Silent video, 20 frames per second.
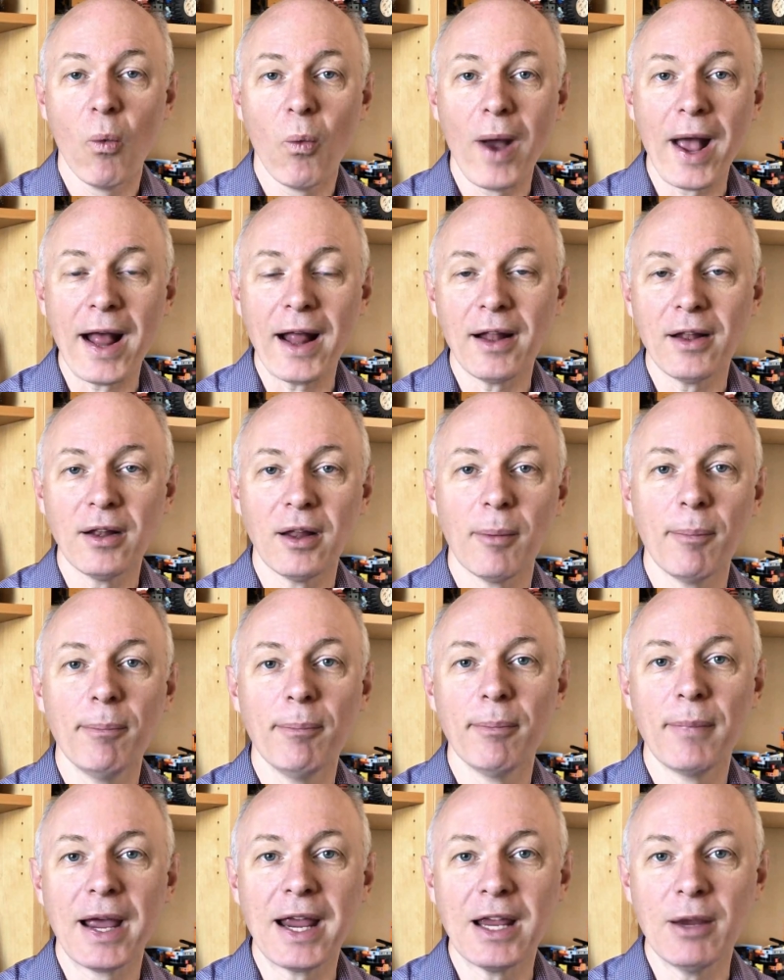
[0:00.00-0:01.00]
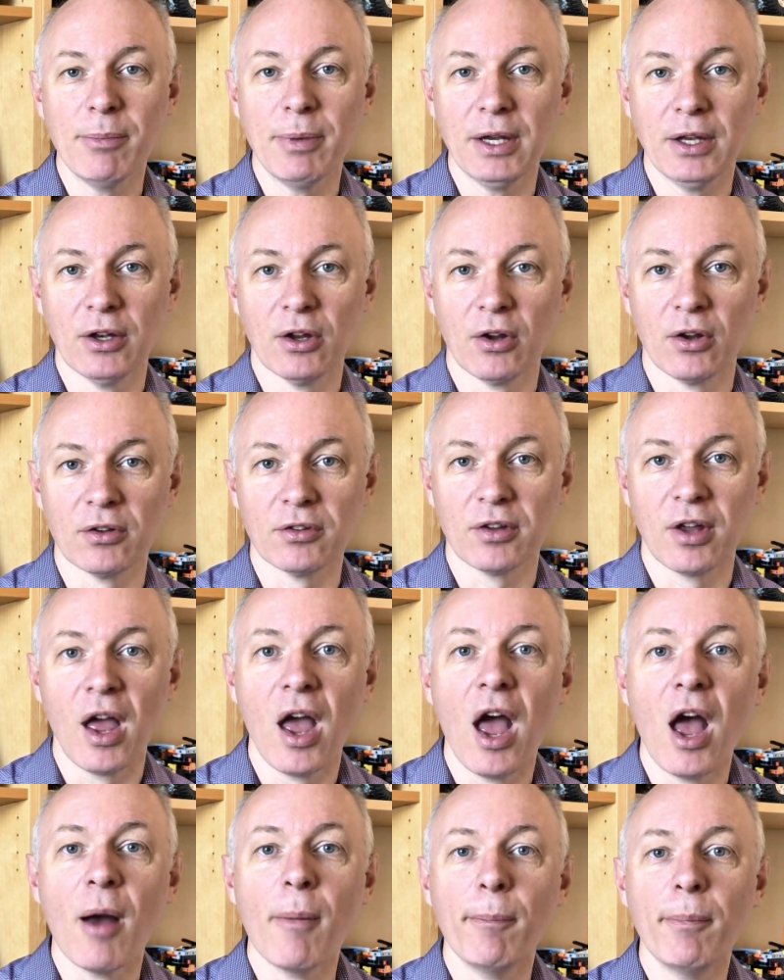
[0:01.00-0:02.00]
Well, maybe not,
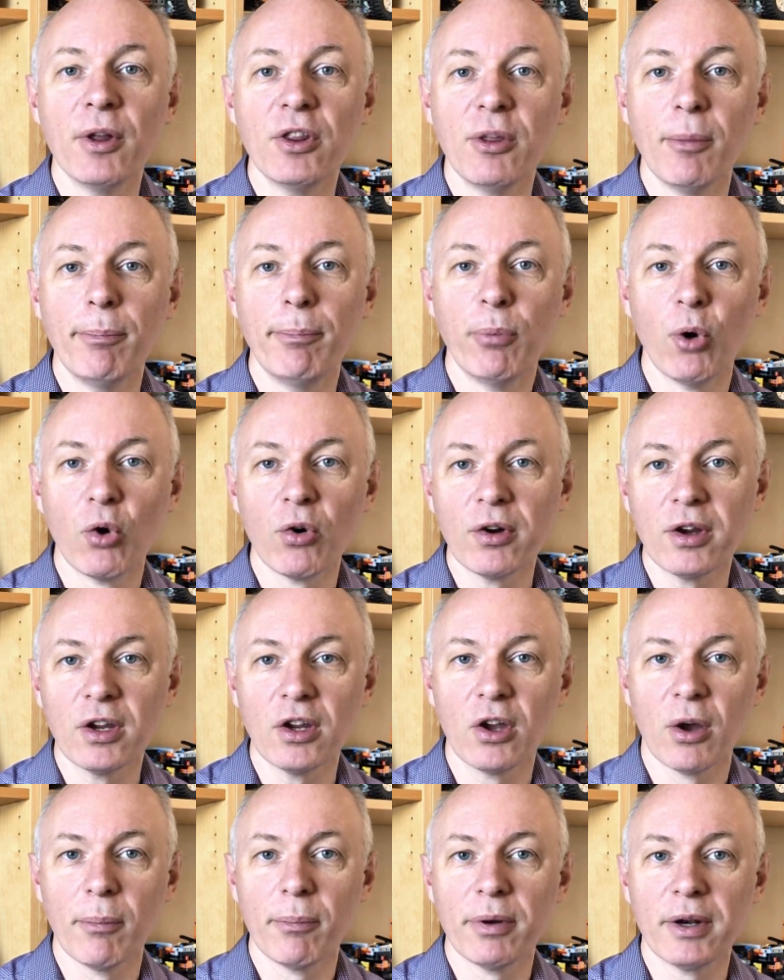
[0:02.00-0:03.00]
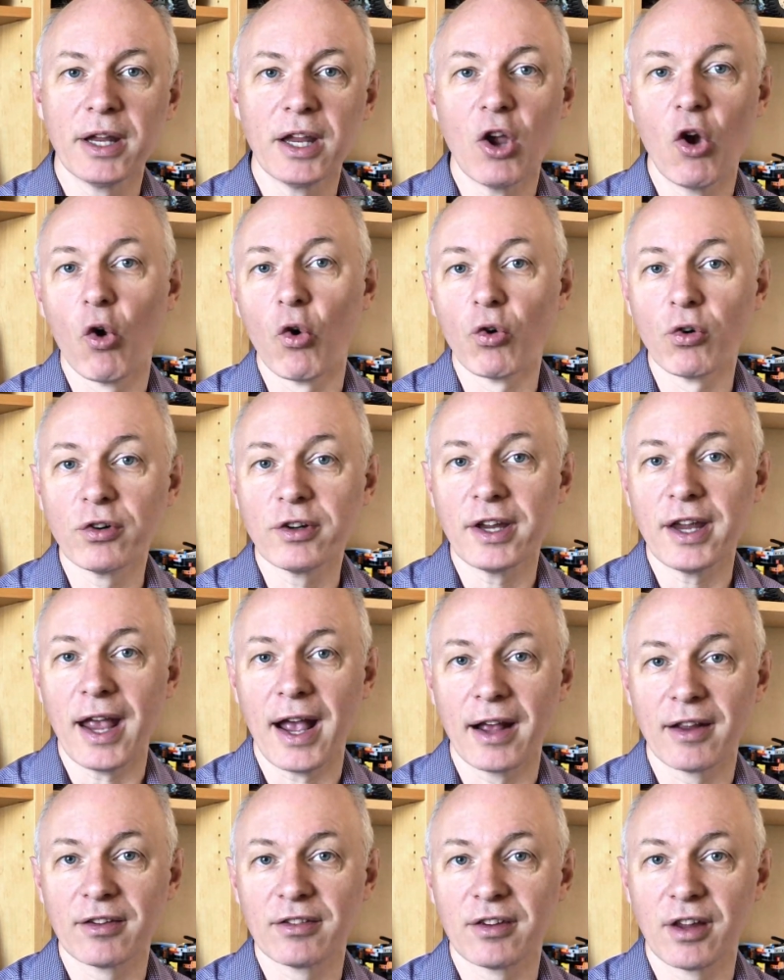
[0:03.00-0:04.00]
but the Boring Company already
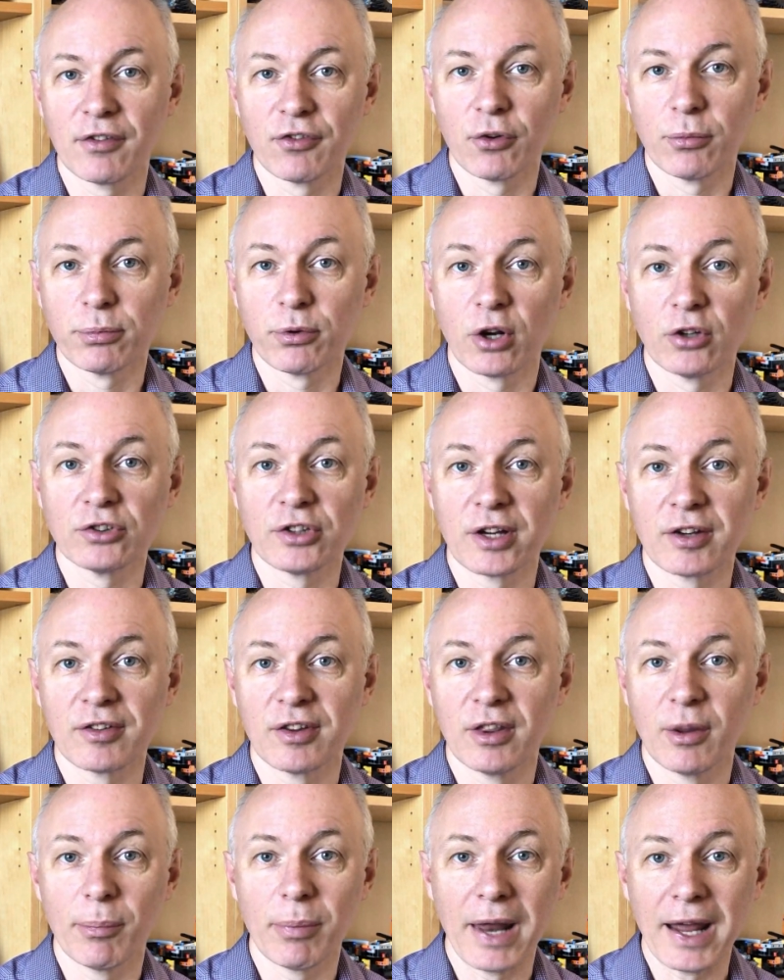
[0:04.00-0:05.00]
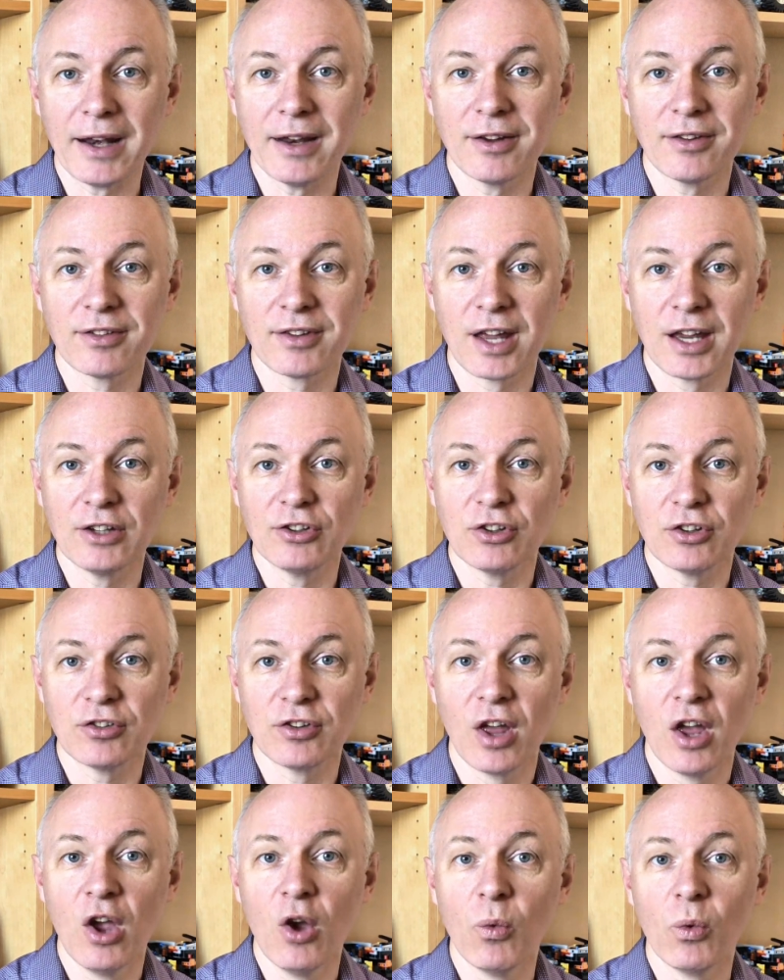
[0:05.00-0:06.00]
has several projects in the planning
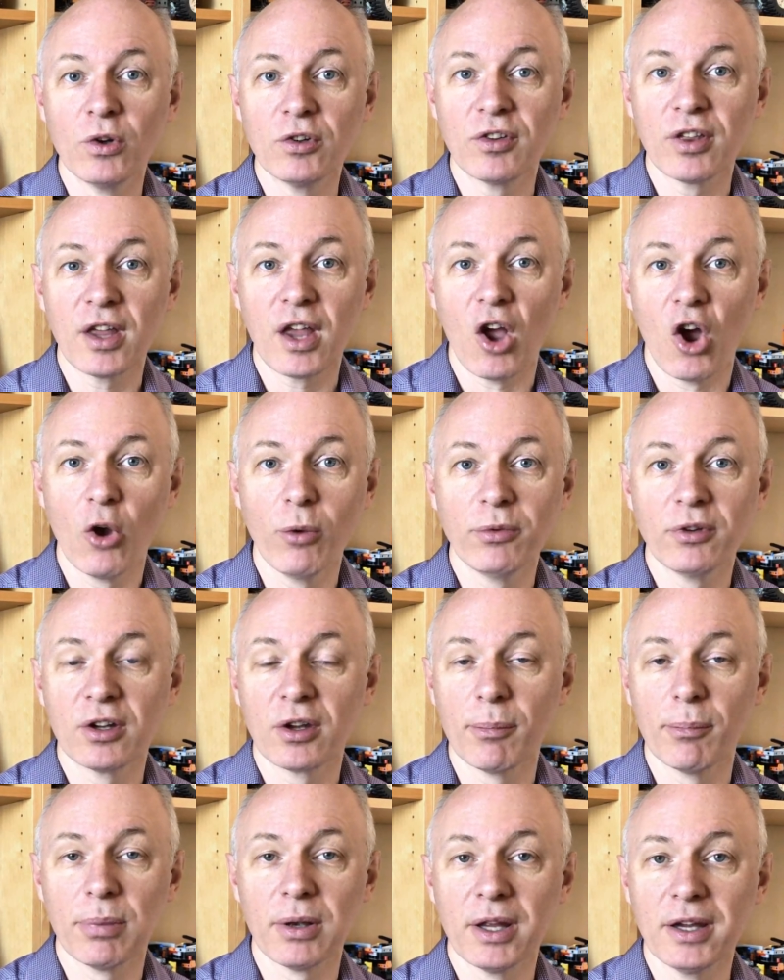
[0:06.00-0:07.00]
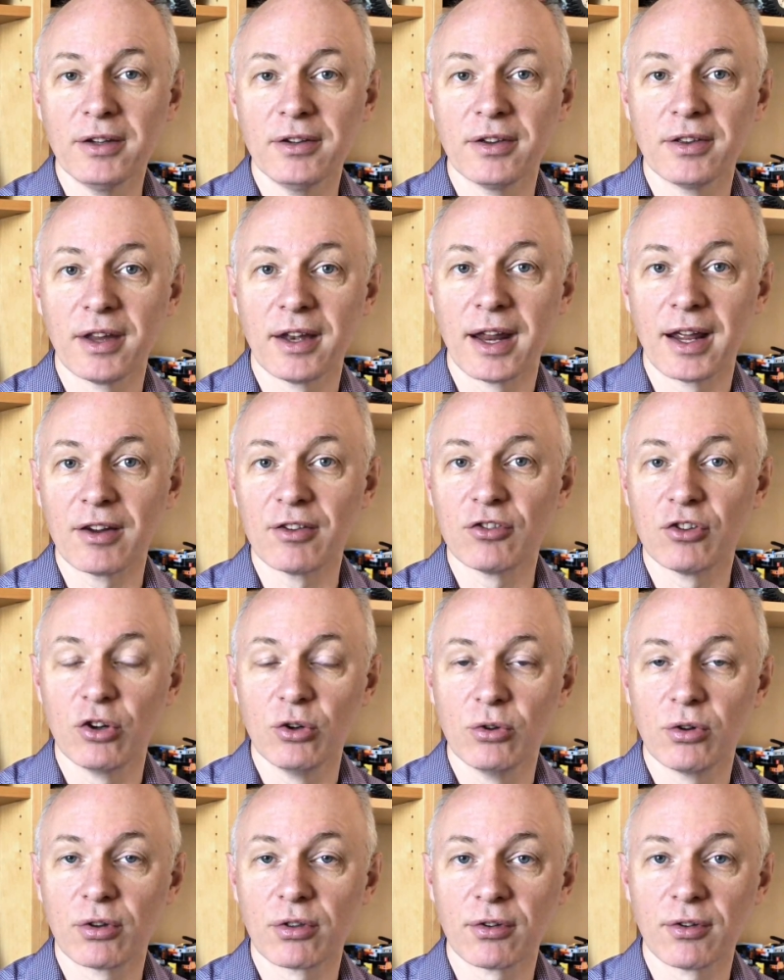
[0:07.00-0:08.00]
stages which they hope to complete in the next
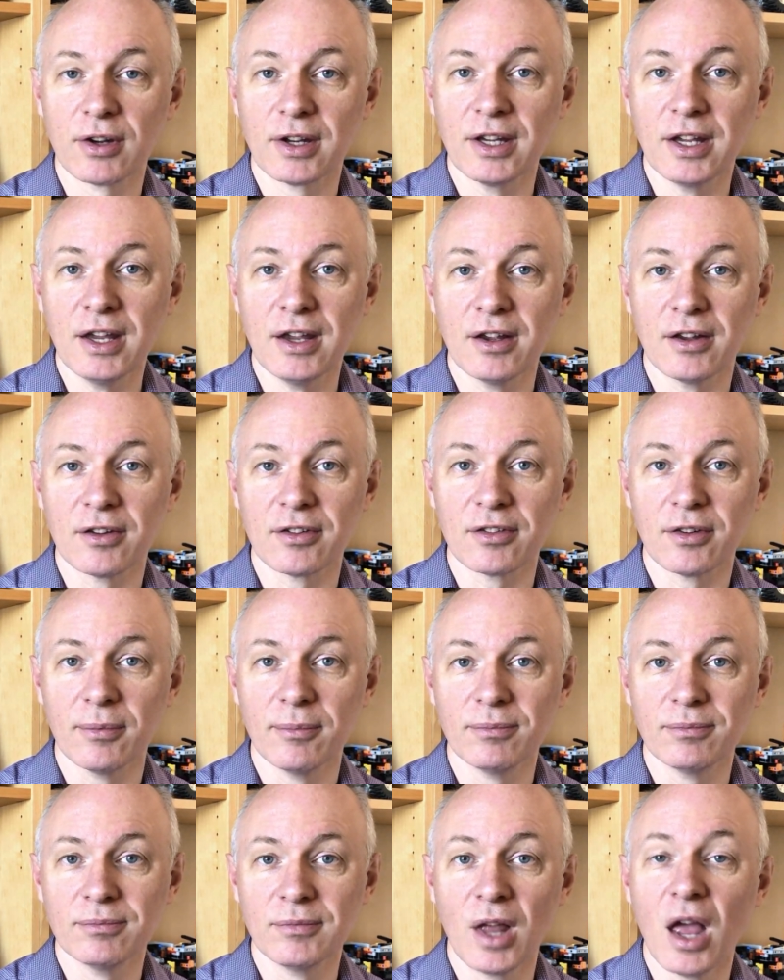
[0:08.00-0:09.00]
two to three years.